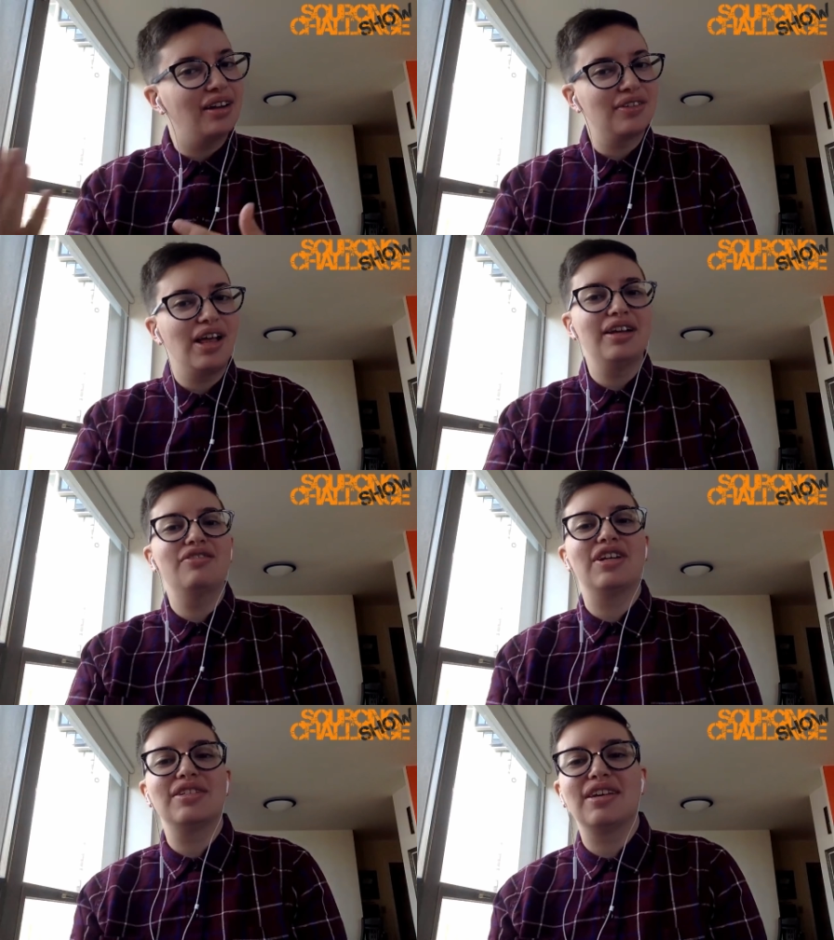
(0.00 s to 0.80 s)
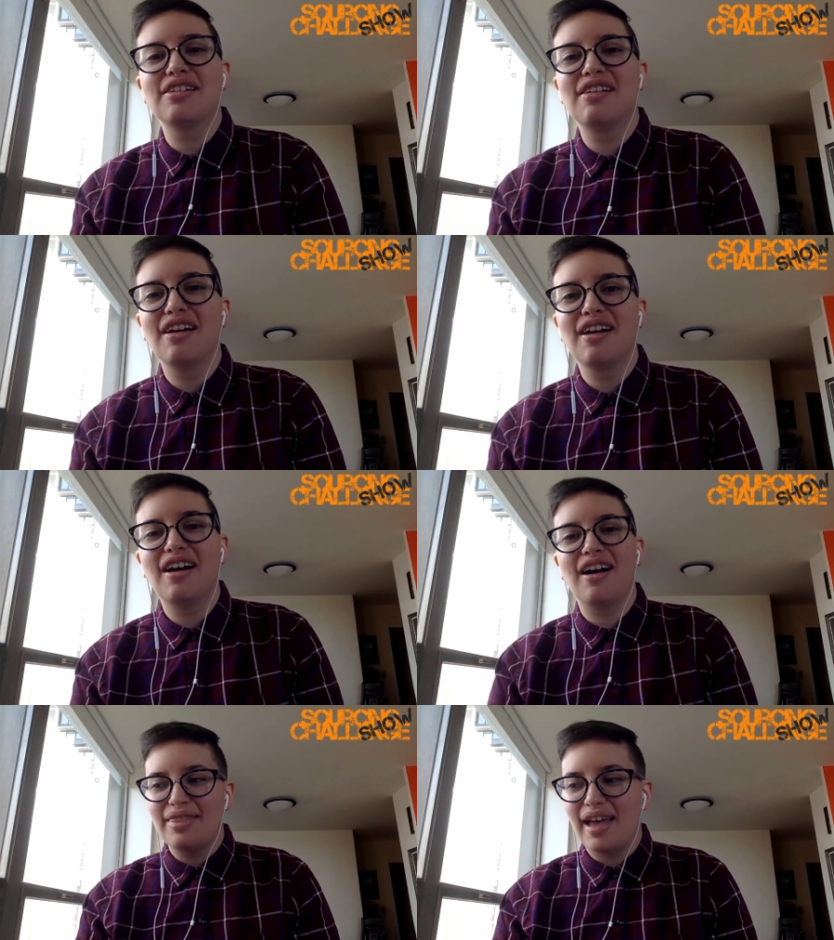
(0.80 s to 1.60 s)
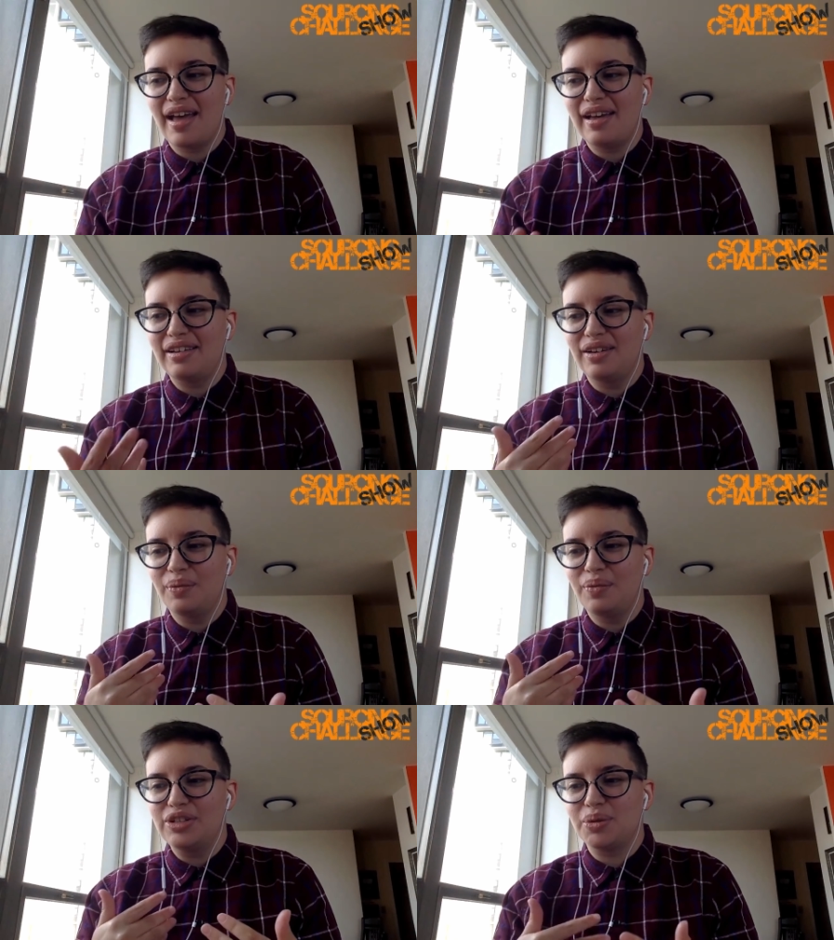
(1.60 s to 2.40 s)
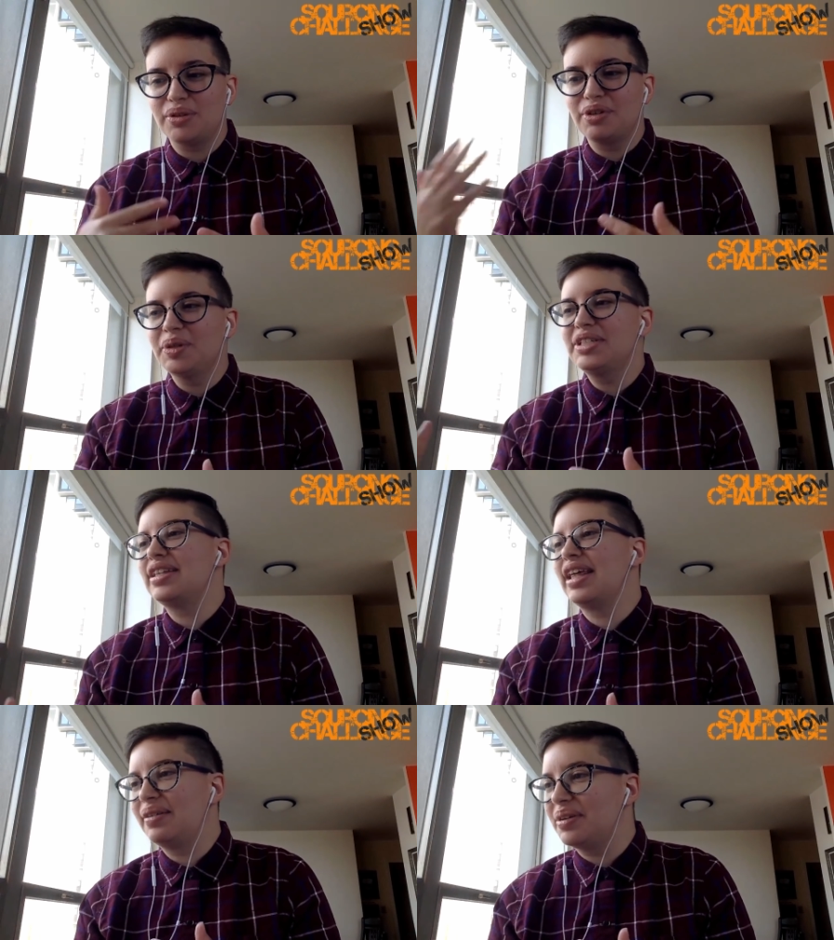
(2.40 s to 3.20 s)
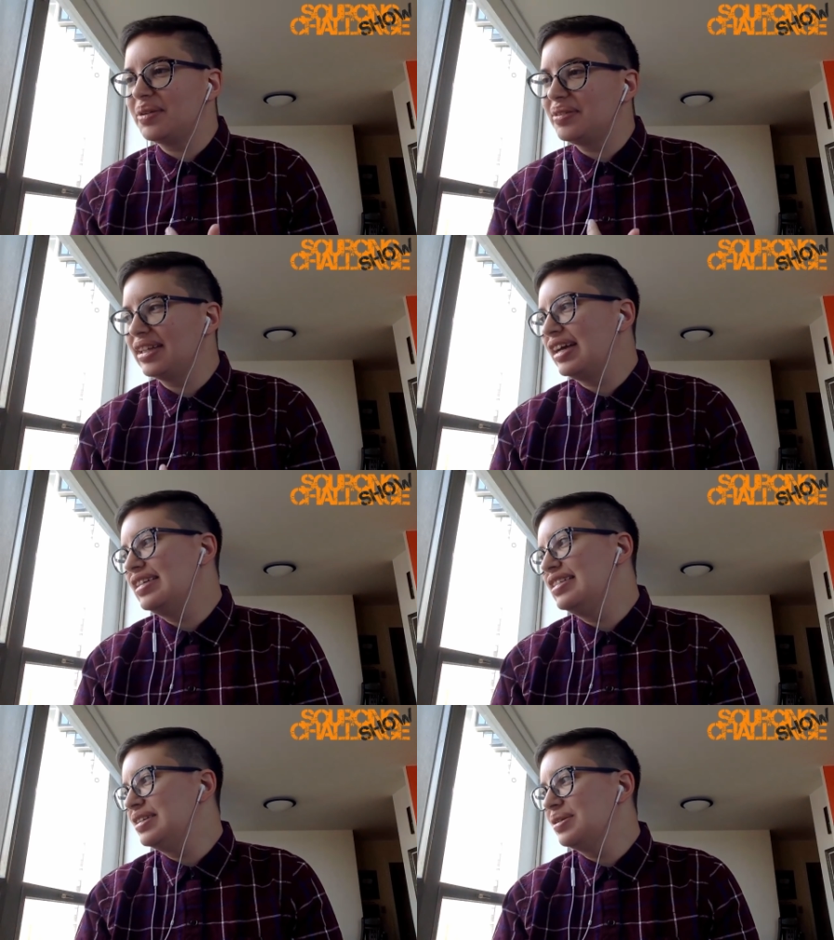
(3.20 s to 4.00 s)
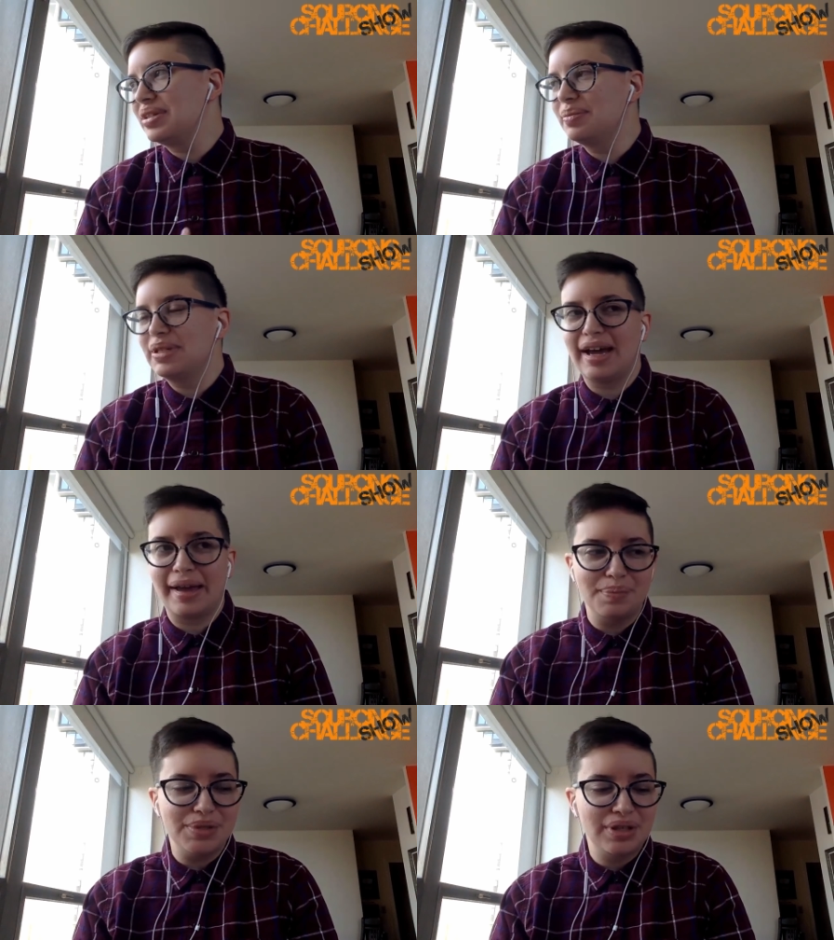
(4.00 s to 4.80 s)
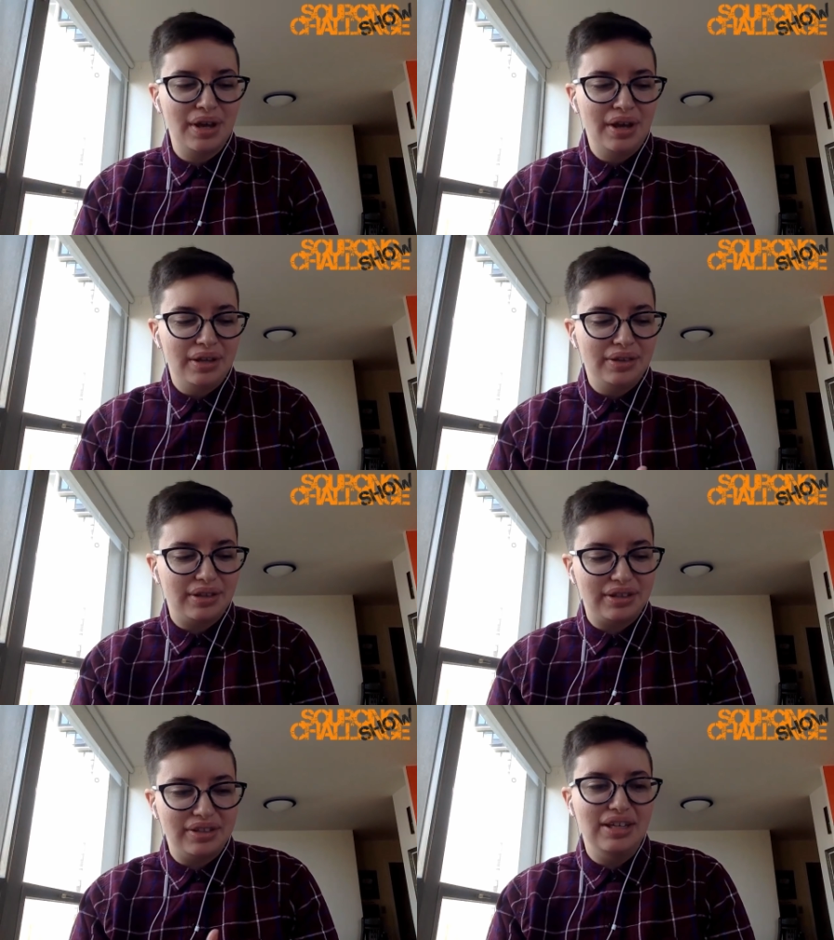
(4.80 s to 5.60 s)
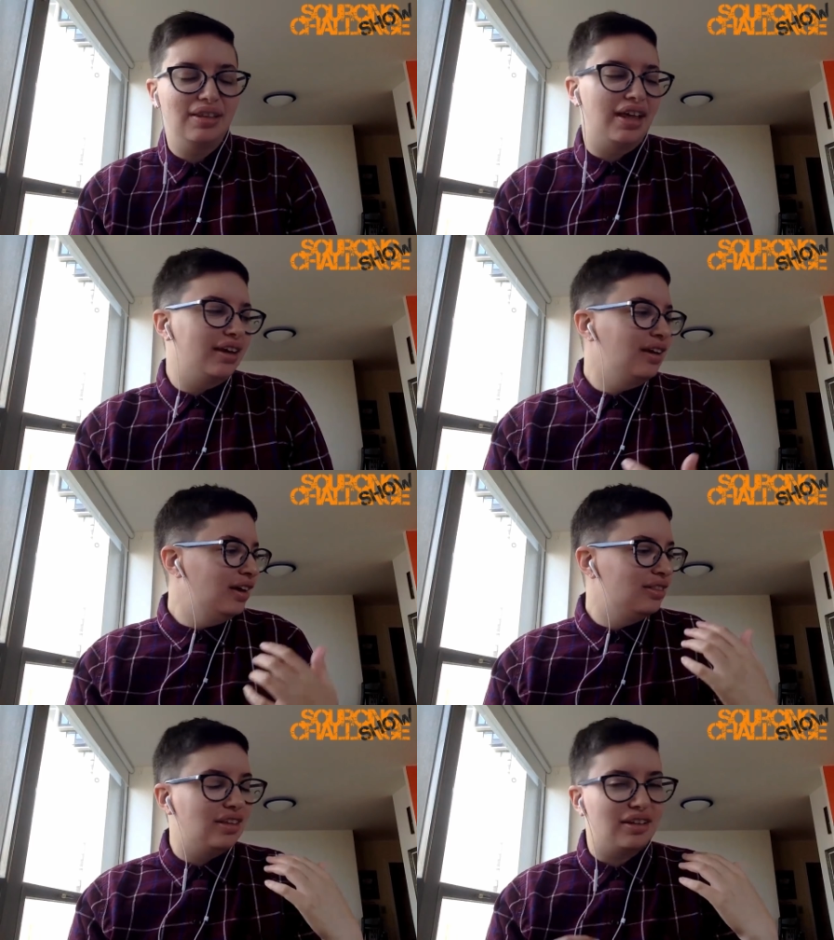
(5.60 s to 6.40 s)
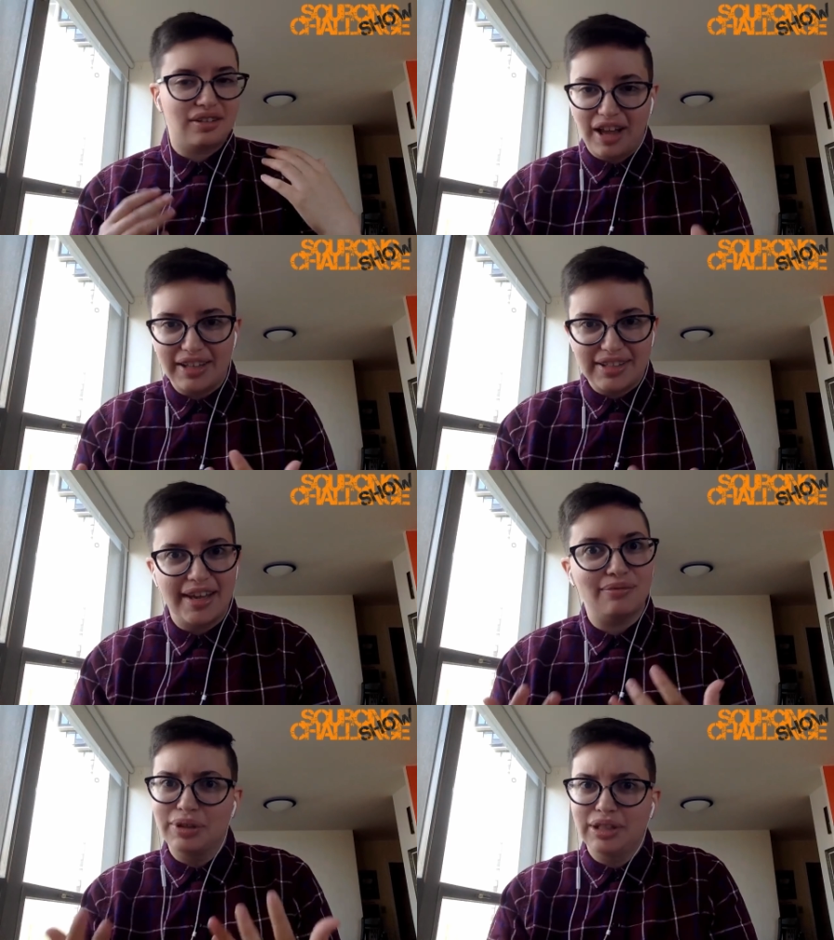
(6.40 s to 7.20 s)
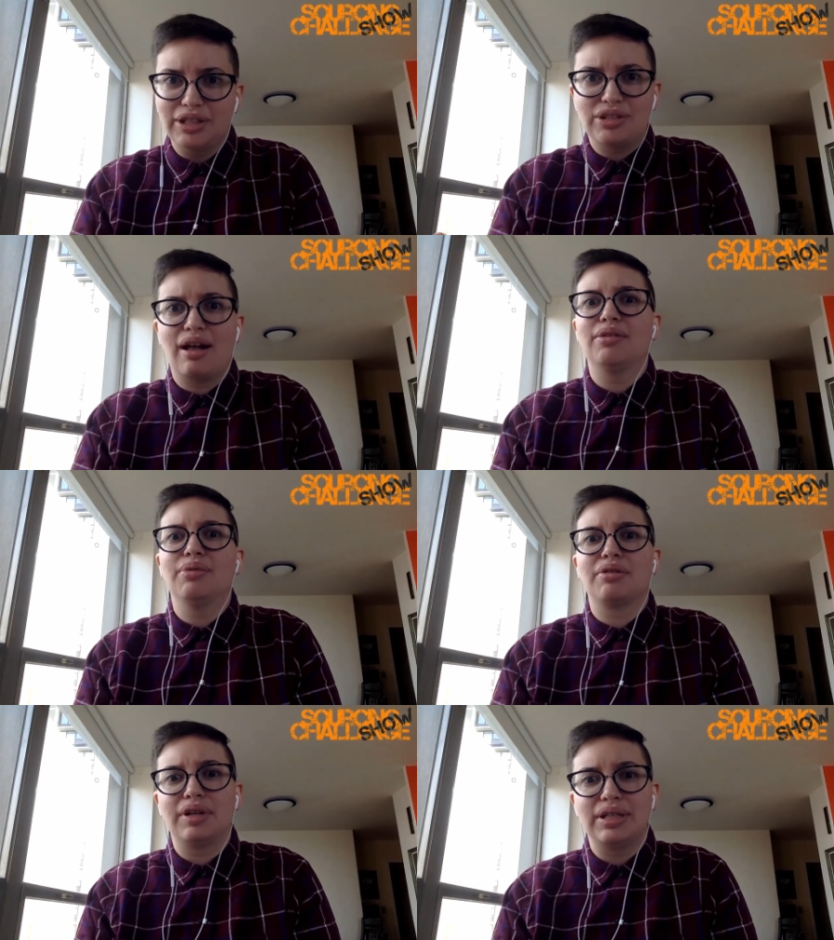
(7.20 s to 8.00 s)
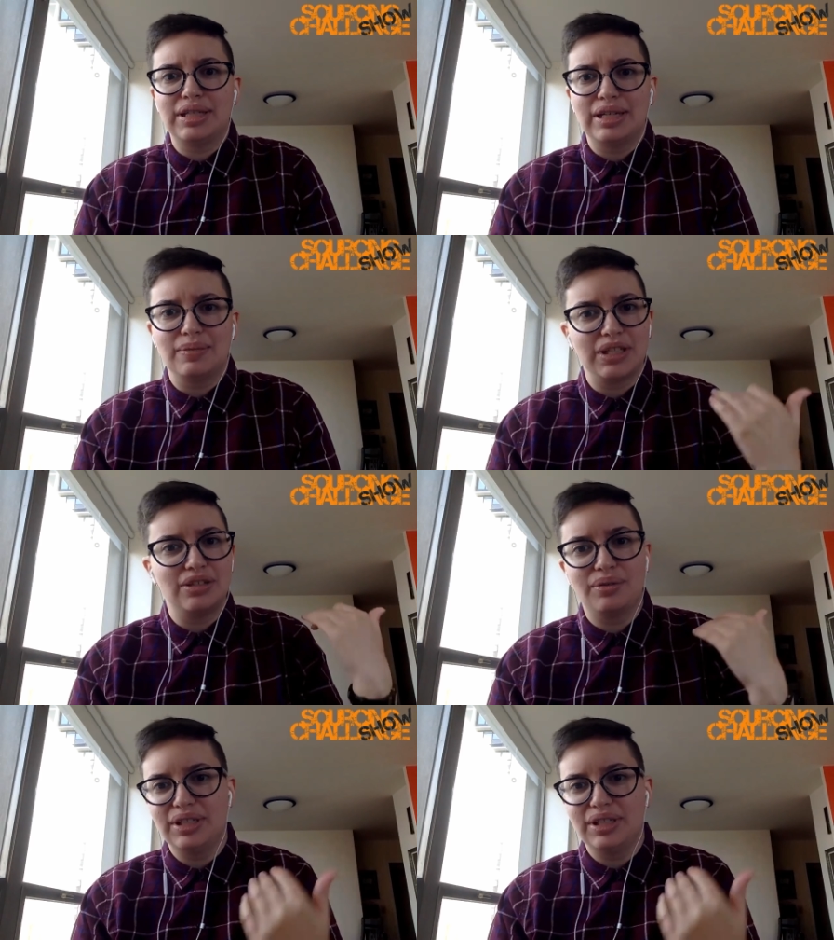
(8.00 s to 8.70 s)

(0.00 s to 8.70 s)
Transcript: kind of client facing. And then it sort of grew into that where we realized, you know, sometimes the clients have really solid recruiting teams.